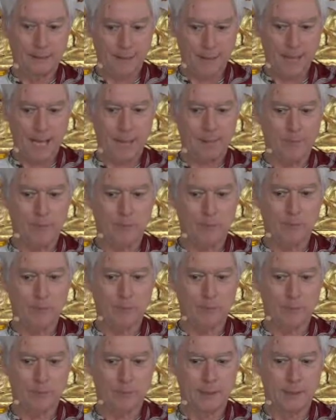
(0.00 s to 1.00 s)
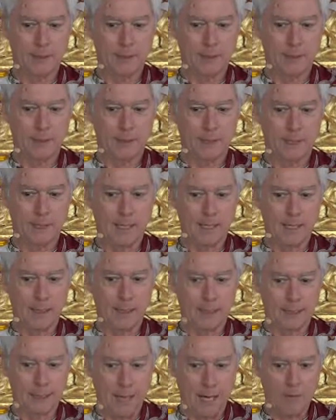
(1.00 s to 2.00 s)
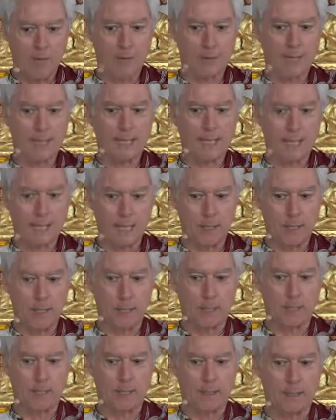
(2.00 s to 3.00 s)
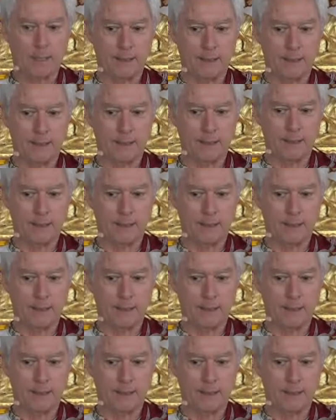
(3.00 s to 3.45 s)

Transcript: your depths, and you discover the sign of your mind,